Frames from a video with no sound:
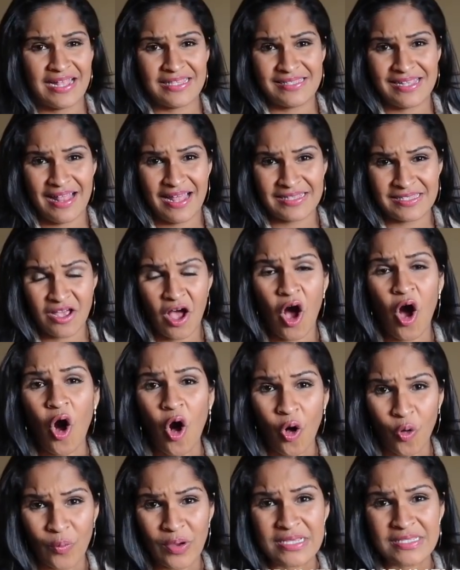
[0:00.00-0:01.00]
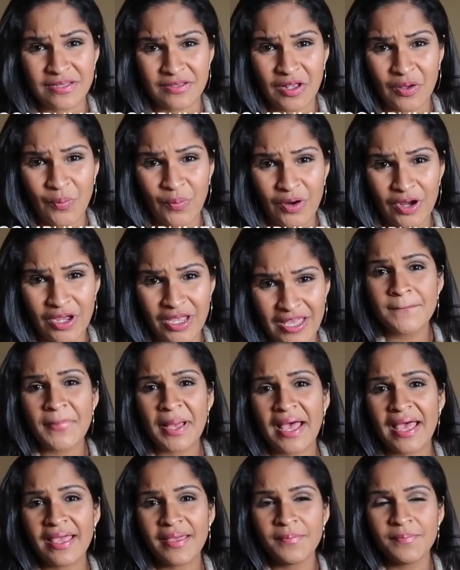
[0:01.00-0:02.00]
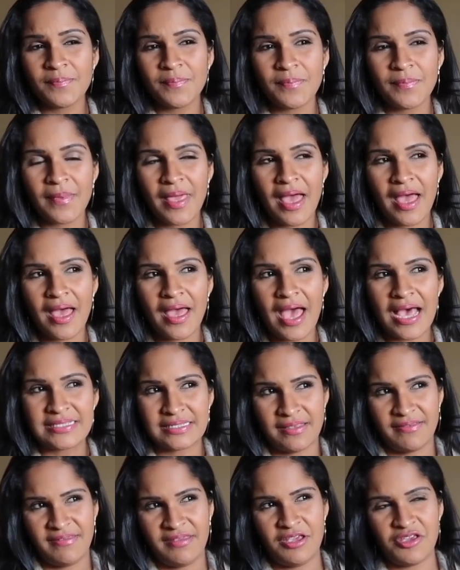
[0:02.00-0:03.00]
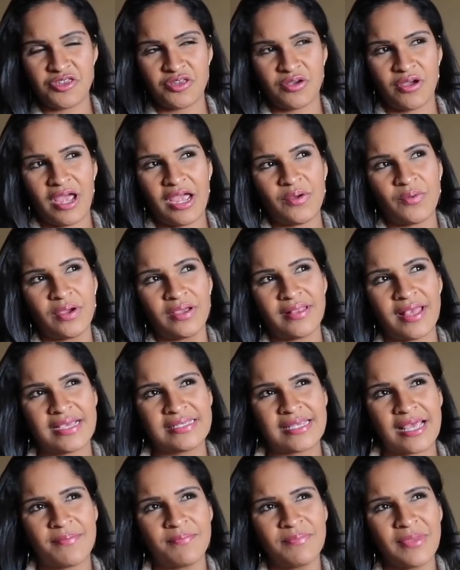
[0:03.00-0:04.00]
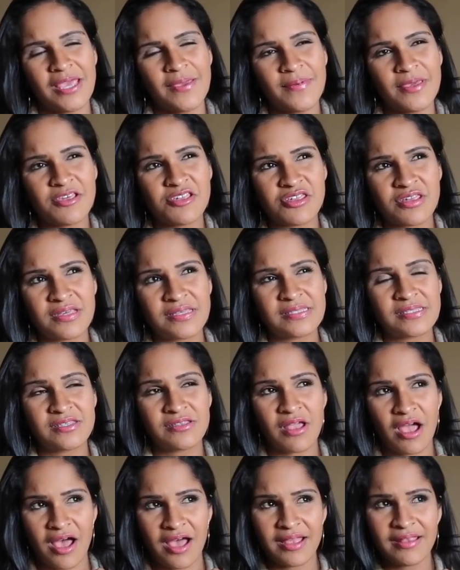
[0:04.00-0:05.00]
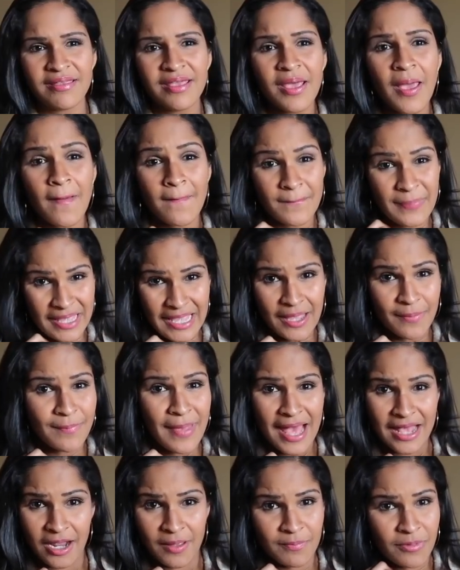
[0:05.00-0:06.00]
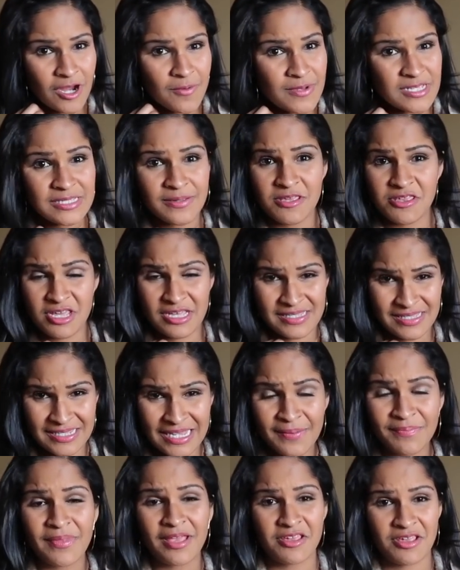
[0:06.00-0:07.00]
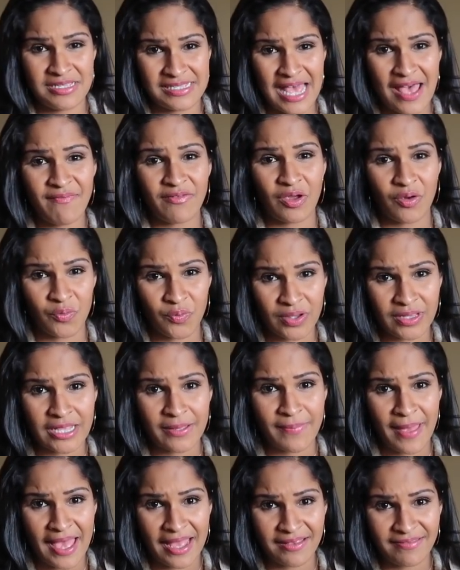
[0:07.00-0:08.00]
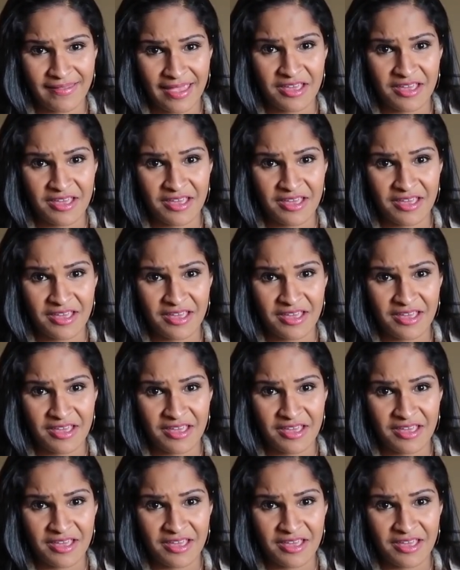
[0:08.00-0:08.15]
that that's always gonna work, but as a teacher, I realized that maybe she's not being bad on purpose. She seemed like she's having a really bad